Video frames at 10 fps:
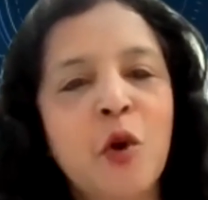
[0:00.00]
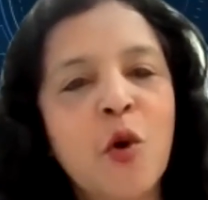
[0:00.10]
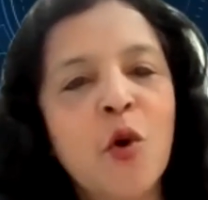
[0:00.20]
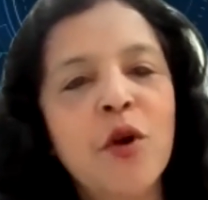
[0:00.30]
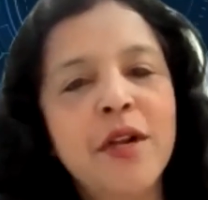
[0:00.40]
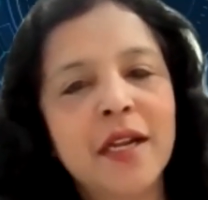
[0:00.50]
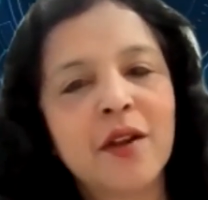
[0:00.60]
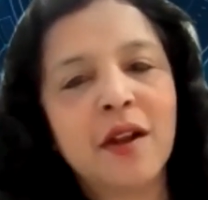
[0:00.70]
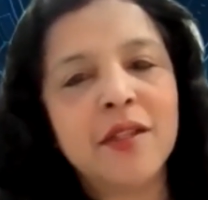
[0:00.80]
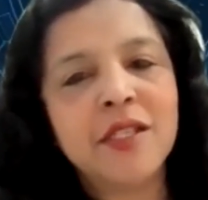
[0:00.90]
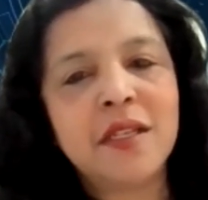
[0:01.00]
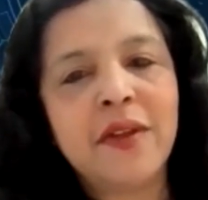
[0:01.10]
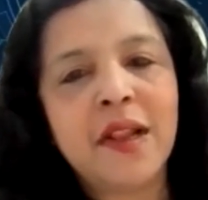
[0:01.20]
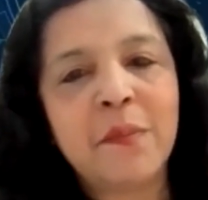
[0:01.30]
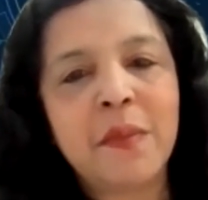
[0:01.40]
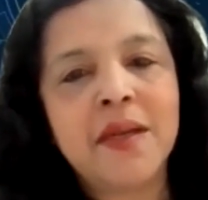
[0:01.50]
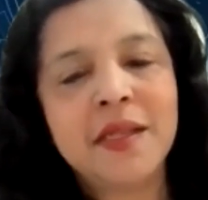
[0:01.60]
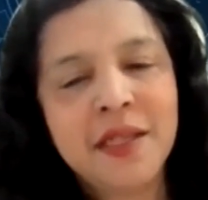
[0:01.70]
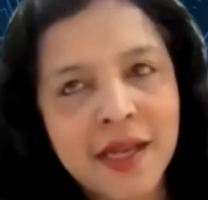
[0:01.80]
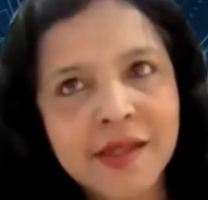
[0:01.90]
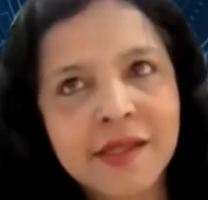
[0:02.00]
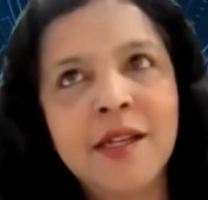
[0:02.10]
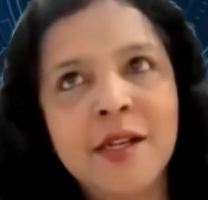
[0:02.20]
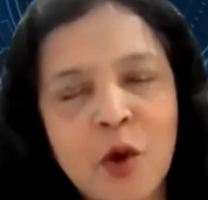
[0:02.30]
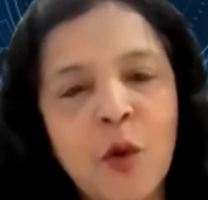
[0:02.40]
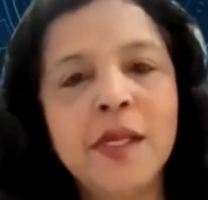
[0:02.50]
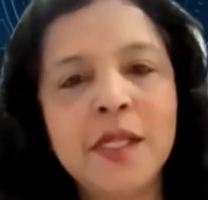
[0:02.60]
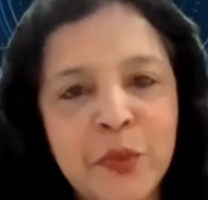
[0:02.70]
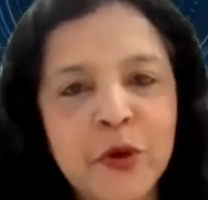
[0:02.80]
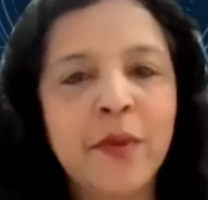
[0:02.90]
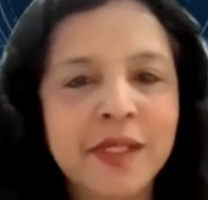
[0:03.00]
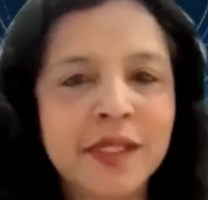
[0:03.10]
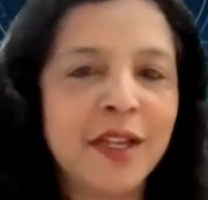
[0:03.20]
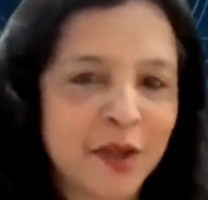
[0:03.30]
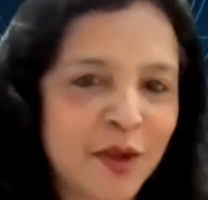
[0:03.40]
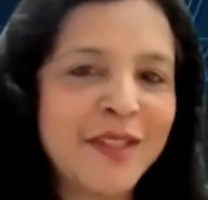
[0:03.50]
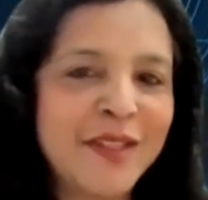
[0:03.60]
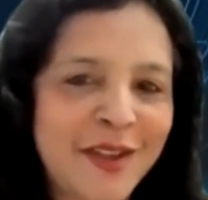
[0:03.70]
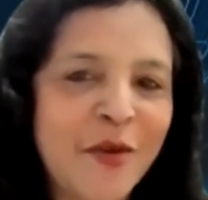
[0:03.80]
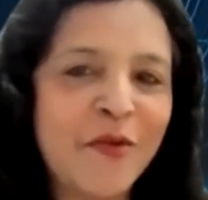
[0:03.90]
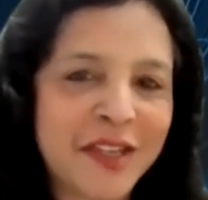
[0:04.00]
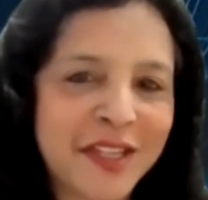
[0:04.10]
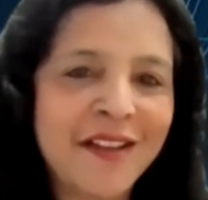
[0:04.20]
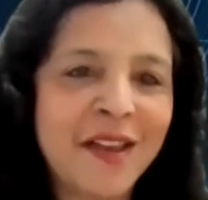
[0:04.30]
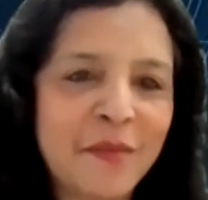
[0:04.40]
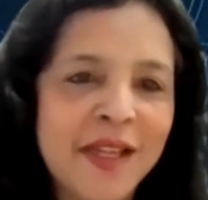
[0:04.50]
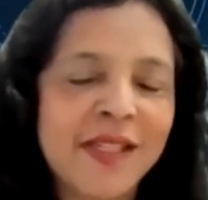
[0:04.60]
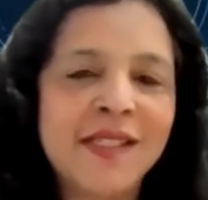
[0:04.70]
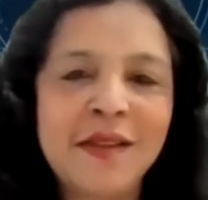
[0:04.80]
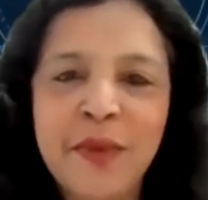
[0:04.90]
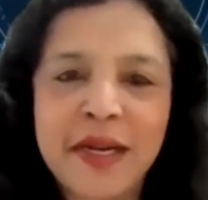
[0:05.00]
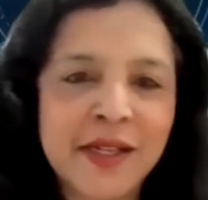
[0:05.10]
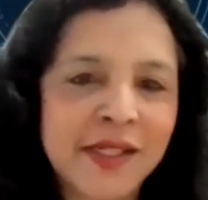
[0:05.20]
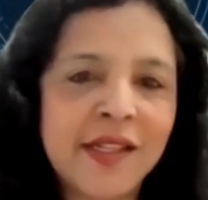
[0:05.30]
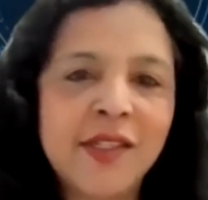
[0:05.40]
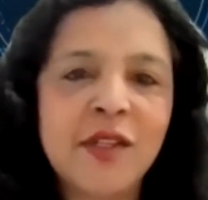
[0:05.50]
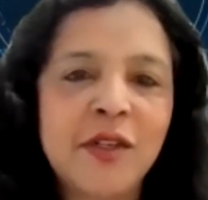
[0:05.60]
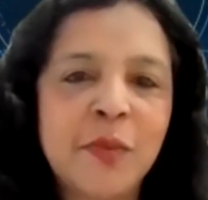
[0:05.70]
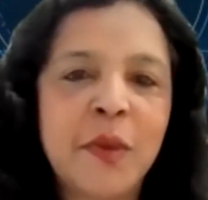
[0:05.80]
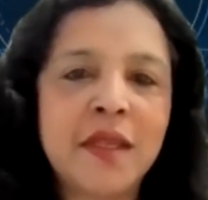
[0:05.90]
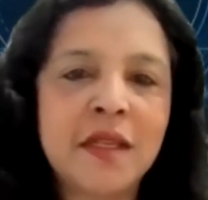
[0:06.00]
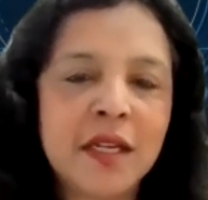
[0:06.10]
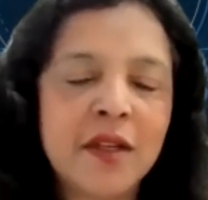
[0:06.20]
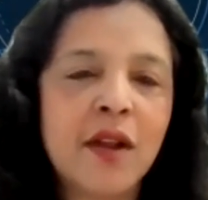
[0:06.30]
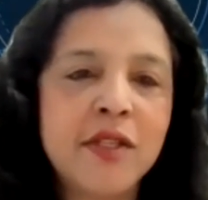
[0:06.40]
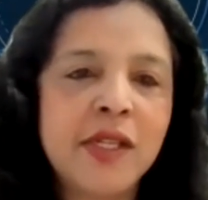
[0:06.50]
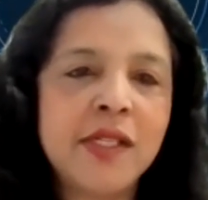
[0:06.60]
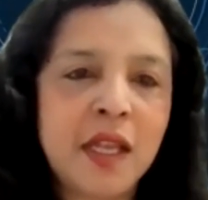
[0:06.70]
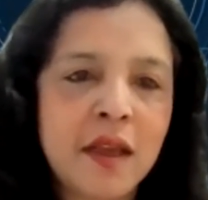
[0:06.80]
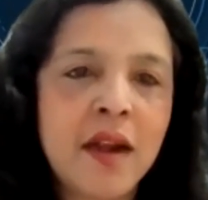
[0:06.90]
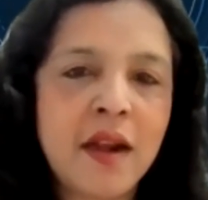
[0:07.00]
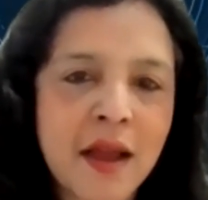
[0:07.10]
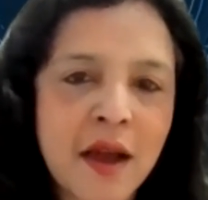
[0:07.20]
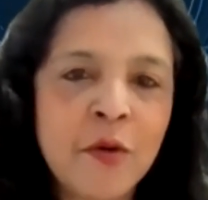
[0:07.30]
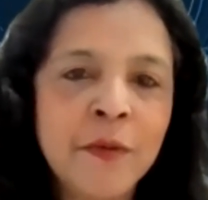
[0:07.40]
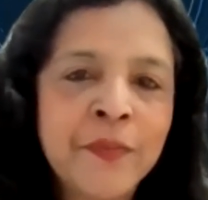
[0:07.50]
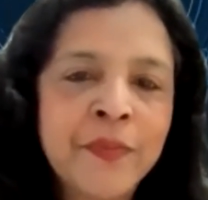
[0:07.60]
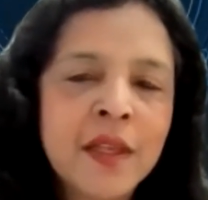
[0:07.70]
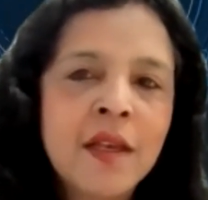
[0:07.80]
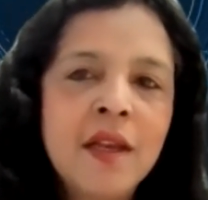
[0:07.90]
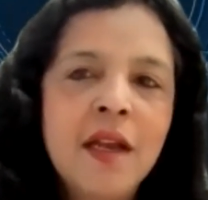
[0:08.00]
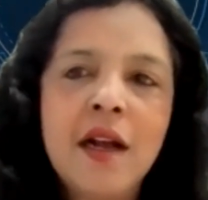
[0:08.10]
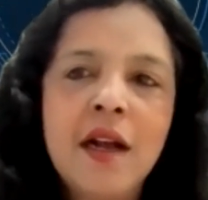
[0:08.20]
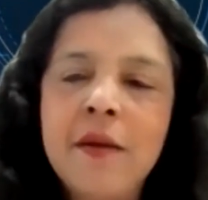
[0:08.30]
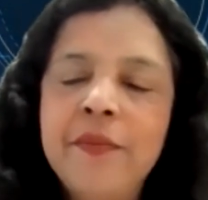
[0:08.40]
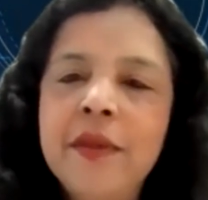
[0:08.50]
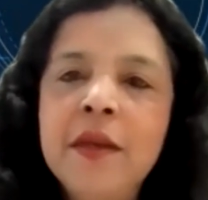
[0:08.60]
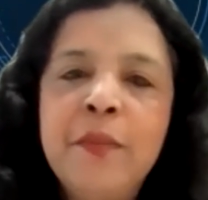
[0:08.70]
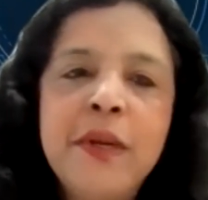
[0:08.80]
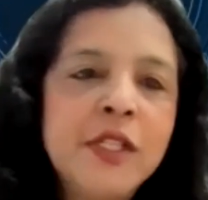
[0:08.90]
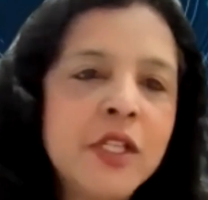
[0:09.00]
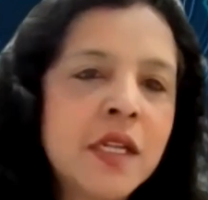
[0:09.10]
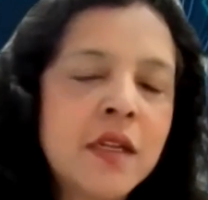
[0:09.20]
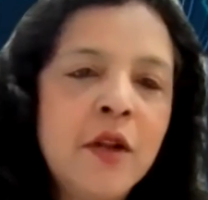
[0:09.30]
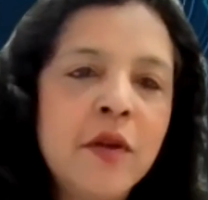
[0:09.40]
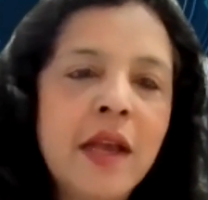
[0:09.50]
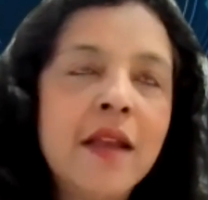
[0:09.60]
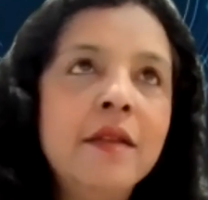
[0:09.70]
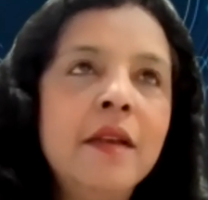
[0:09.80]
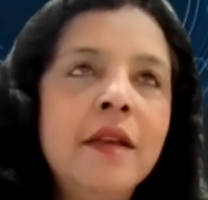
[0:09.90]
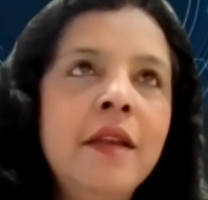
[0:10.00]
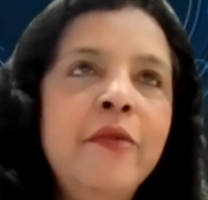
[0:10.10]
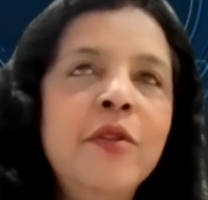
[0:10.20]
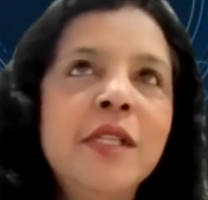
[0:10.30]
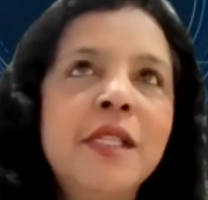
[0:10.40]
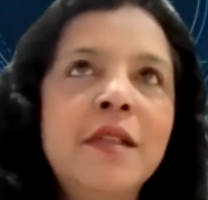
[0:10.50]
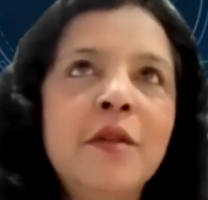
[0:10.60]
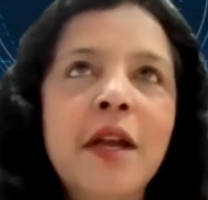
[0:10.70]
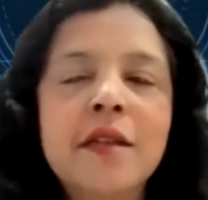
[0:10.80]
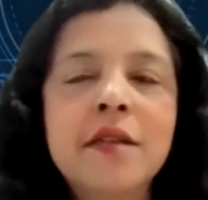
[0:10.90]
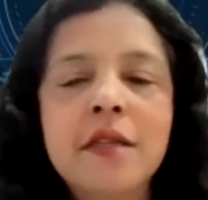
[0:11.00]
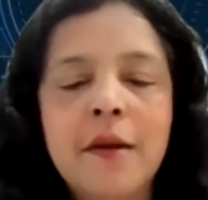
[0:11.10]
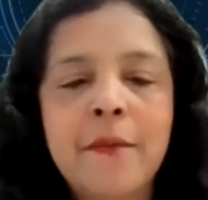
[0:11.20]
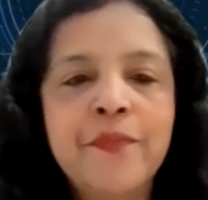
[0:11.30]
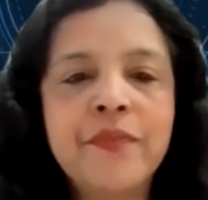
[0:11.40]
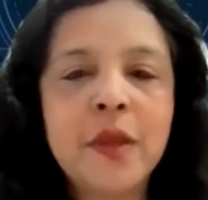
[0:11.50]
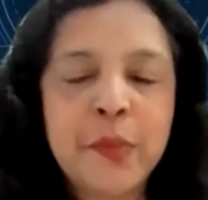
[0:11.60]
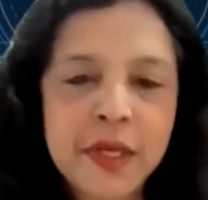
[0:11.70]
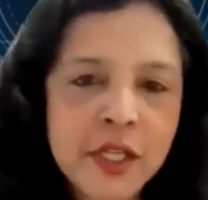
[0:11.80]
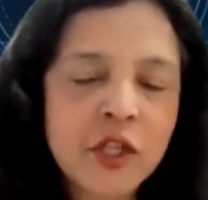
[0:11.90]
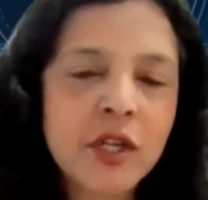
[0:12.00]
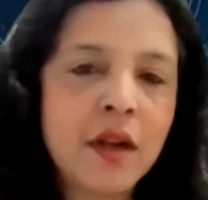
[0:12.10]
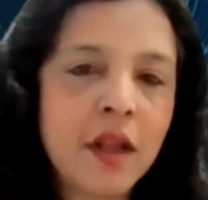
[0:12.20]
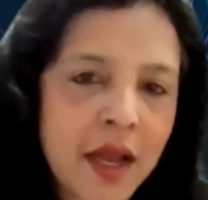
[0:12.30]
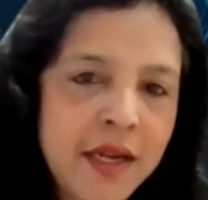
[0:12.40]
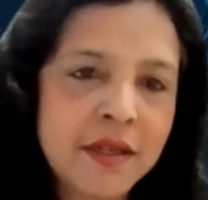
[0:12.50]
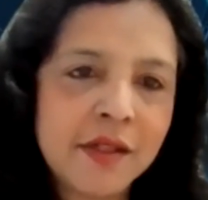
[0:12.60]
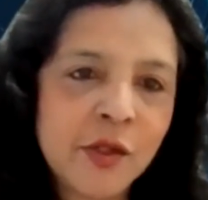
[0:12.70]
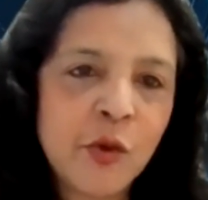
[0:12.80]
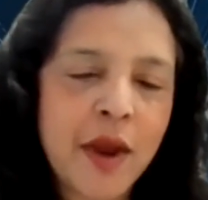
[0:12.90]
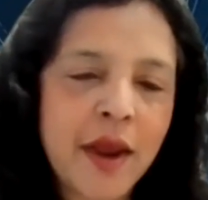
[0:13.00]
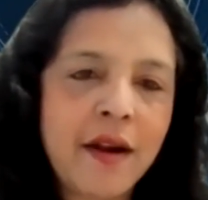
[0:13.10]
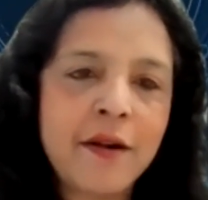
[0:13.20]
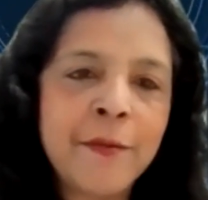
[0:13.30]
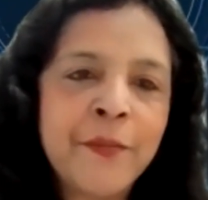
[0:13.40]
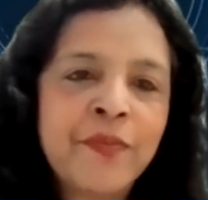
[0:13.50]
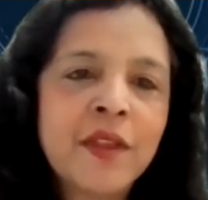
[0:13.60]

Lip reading: core technology development. Yes, there's always improvements in technology over time as better sensors, but the technology is here and now. Precision, if you just look at the precision guidance where